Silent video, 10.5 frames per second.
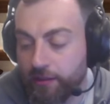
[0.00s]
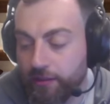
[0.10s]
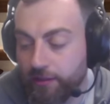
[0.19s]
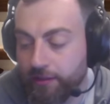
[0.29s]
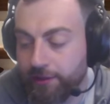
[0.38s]

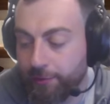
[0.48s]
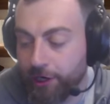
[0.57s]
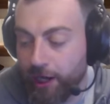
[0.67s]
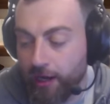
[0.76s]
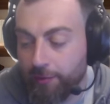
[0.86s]
you know what
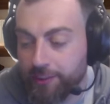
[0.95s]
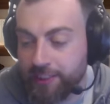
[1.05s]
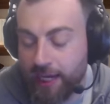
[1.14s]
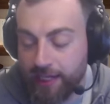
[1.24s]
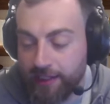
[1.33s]
I would
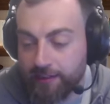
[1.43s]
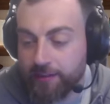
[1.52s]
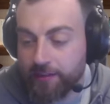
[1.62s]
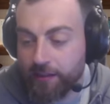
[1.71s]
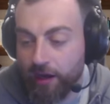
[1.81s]
take
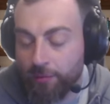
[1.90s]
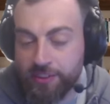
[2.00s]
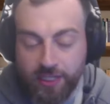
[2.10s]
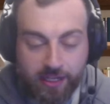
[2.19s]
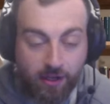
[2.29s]
I would
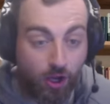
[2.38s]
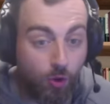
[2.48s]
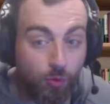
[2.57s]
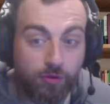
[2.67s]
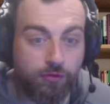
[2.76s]
take
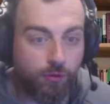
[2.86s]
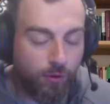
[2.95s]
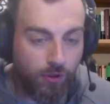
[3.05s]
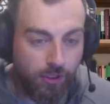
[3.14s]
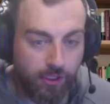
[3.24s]
Owen
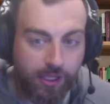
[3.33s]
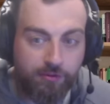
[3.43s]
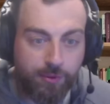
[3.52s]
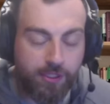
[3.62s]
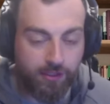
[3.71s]
4 if
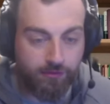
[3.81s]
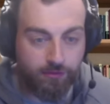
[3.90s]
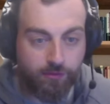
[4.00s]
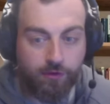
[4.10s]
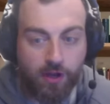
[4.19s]
we could
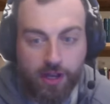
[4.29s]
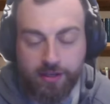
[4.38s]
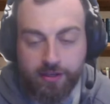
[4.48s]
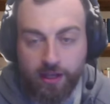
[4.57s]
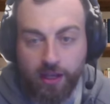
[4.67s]

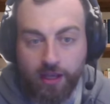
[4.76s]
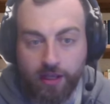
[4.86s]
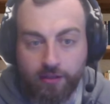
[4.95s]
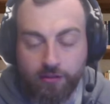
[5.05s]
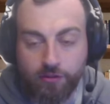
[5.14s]
find a
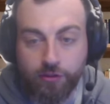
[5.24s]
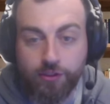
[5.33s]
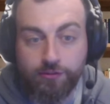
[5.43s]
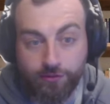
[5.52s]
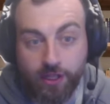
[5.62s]
good
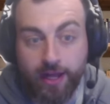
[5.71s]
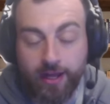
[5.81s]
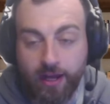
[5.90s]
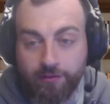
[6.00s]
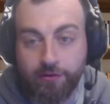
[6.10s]
fly
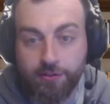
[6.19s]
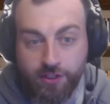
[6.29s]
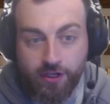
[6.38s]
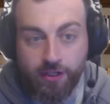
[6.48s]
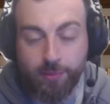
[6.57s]
half who's
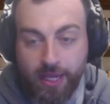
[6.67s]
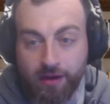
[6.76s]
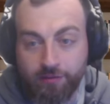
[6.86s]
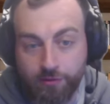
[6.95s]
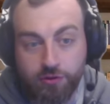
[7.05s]
going to be our
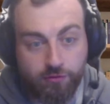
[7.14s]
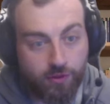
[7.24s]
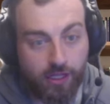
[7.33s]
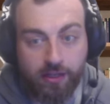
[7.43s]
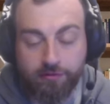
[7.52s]
future
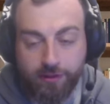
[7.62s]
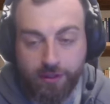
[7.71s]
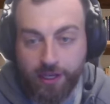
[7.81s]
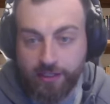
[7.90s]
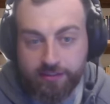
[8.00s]
fly half for the
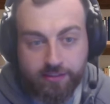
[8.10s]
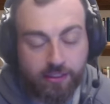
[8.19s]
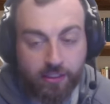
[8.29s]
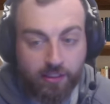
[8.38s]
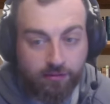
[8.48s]
next
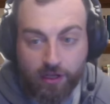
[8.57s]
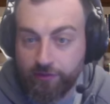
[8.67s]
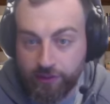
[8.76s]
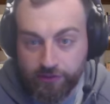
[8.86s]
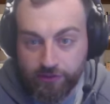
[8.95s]
five
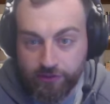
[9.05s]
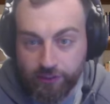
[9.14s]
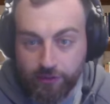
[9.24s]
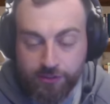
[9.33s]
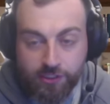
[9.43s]
years or so.
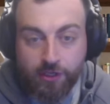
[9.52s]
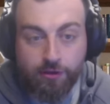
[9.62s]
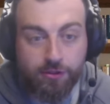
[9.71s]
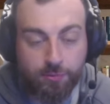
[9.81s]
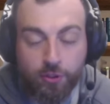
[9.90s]
Who's going,
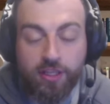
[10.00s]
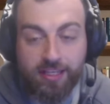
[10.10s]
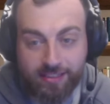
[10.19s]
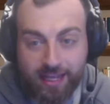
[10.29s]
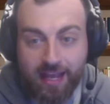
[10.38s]
who's put their
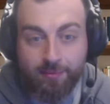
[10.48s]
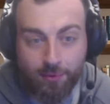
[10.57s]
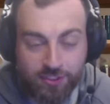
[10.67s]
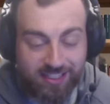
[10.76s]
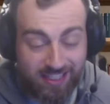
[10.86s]
stamp
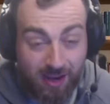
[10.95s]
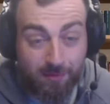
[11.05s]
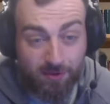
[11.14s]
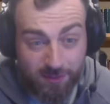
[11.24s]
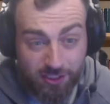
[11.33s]
puts their stamp in
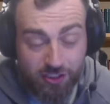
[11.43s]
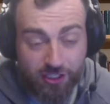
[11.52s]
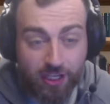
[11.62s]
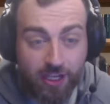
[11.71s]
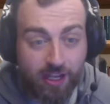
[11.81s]
the position
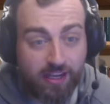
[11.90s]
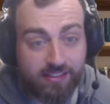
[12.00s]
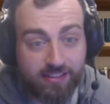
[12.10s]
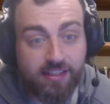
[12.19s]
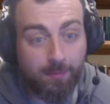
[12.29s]
and
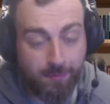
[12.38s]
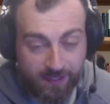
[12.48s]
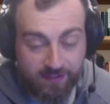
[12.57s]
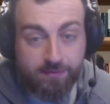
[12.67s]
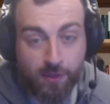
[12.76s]
says, "Yep,
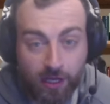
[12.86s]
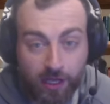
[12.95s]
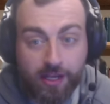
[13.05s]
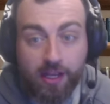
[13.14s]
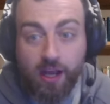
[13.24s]
this is
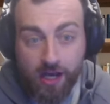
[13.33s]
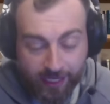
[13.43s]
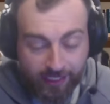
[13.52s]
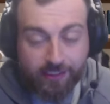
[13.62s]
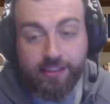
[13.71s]
mine. I
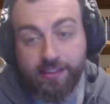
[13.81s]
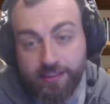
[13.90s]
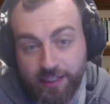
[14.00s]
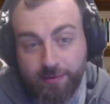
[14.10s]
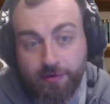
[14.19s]
can lead this
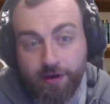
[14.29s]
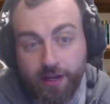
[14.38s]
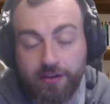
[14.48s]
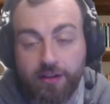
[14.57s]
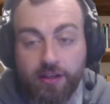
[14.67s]
team
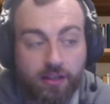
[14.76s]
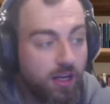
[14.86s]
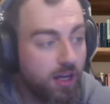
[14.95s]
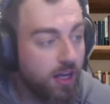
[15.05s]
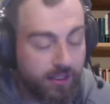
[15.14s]
around.
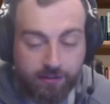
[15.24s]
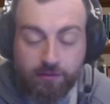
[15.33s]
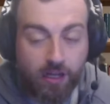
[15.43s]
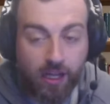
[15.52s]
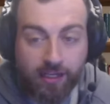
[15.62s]
I
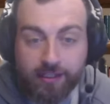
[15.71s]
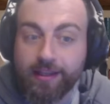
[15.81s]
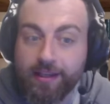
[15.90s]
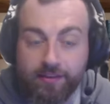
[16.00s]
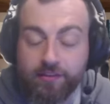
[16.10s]
can I
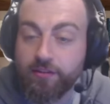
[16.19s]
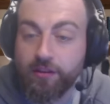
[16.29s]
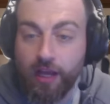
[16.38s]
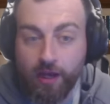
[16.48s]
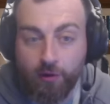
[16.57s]
can get
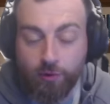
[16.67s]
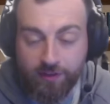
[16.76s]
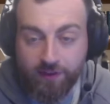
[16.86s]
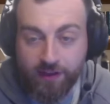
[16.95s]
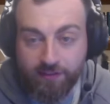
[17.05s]
us uh,
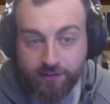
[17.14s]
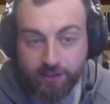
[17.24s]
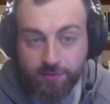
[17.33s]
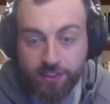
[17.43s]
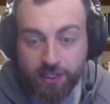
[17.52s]
wins against the
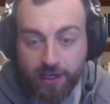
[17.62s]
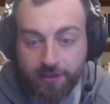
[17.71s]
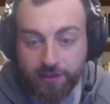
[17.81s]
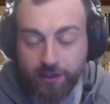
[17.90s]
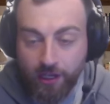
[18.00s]
top
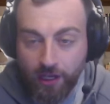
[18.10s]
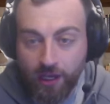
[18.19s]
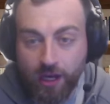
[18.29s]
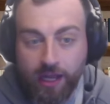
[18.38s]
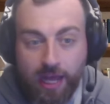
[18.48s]
side." You know,
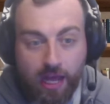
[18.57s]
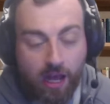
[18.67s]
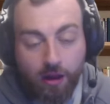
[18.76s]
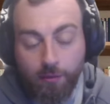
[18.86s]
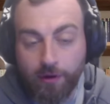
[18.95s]
I
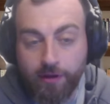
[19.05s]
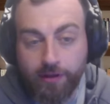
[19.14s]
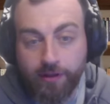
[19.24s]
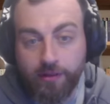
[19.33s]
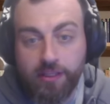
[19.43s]
I
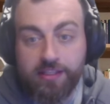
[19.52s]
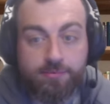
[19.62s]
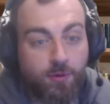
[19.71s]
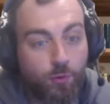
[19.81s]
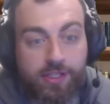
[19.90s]
these
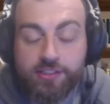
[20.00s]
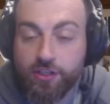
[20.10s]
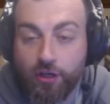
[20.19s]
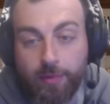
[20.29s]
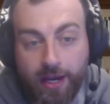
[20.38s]
wins
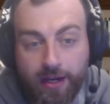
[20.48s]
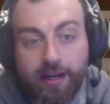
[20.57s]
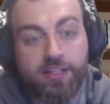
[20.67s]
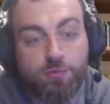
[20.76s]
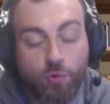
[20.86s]
don't matter.
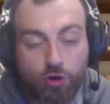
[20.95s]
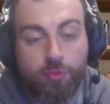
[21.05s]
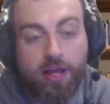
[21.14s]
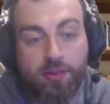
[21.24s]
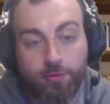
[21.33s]
It's more
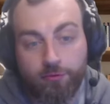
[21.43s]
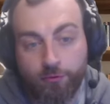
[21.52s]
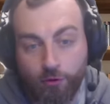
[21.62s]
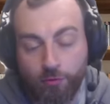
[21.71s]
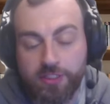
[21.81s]
about the
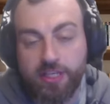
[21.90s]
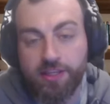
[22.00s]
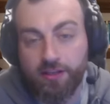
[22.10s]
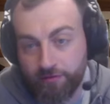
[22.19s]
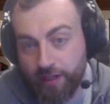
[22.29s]
performance and the
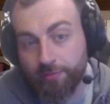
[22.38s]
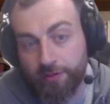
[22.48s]
development.